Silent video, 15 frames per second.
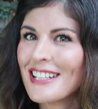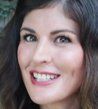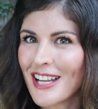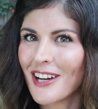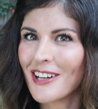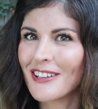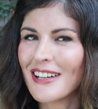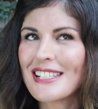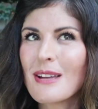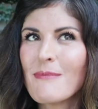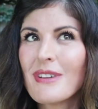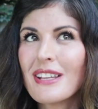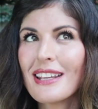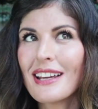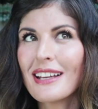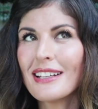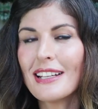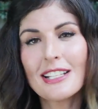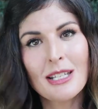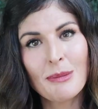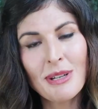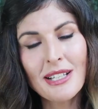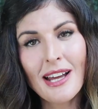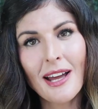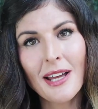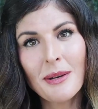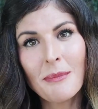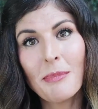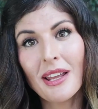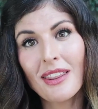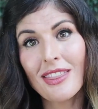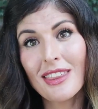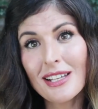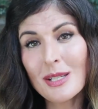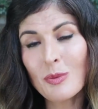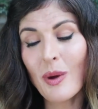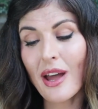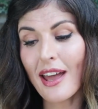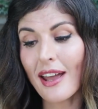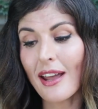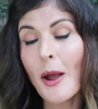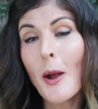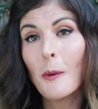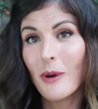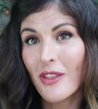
So it's something that needs to be done, but this way,